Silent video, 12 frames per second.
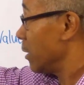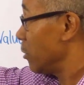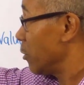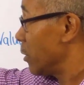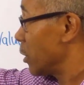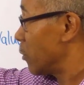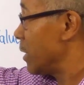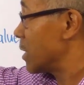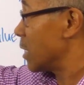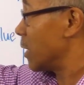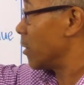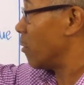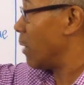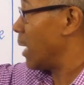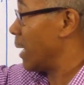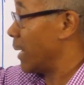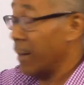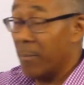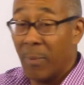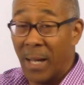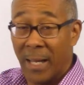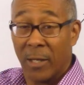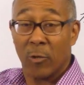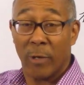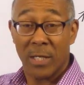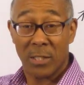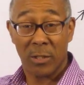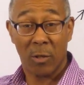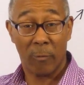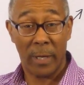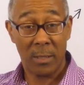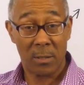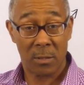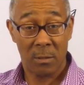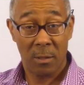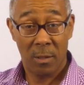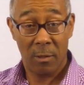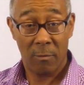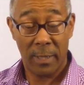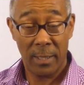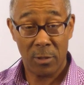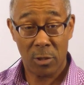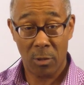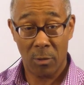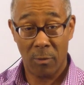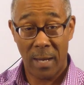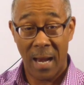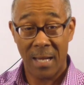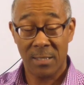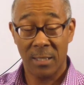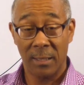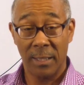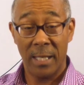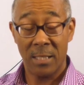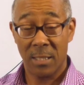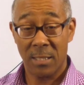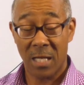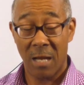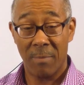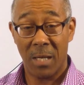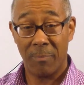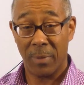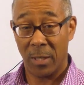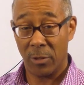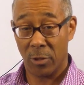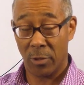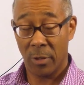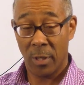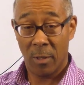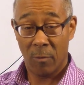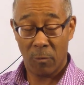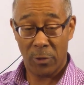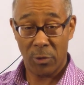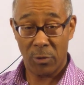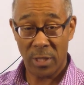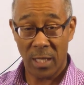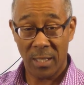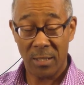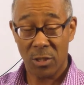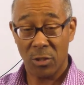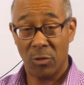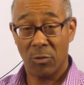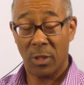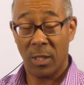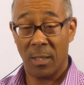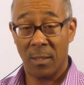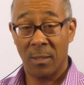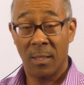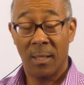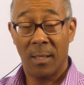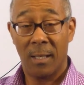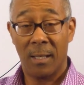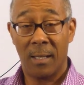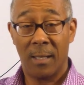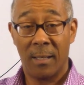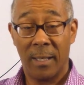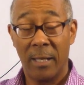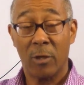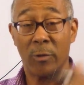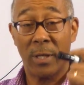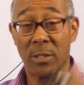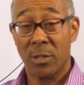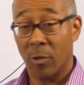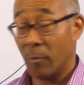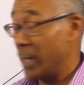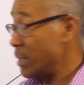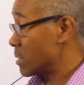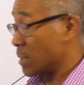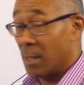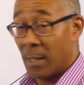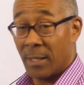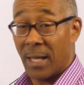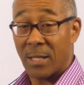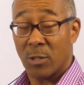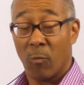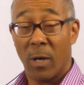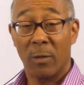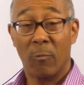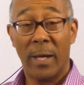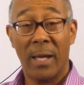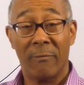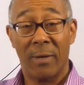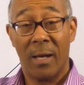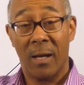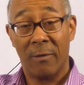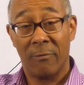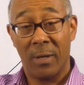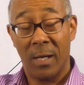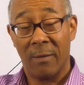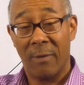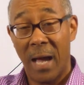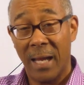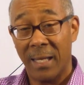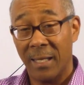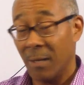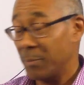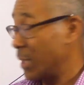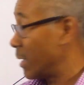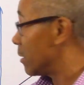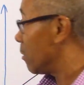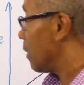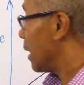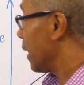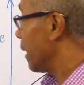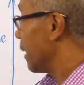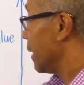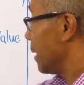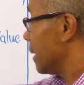You can increase the N O I by increasing the rents, right? So as the leases come up and your with your tenants, you can uh, increase their rents. That's one way of, of, of hiking up the N O I.